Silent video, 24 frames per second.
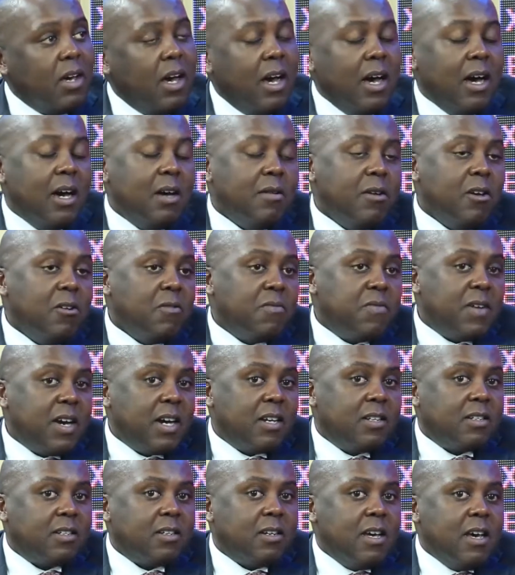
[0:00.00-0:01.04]
Uh, in
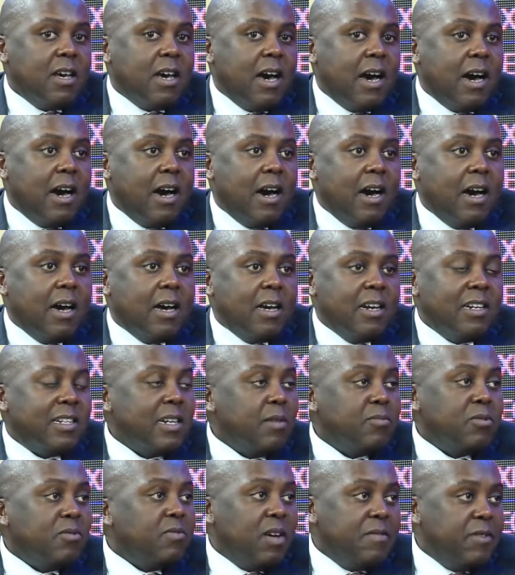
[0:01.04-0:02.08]
fact, uh, in
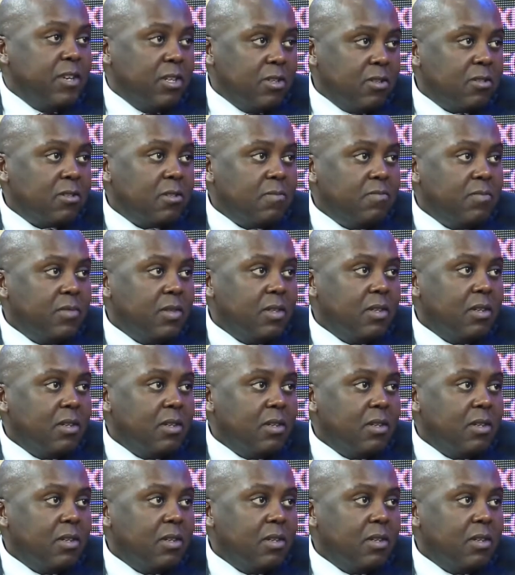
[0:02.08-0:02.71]
terms of governance,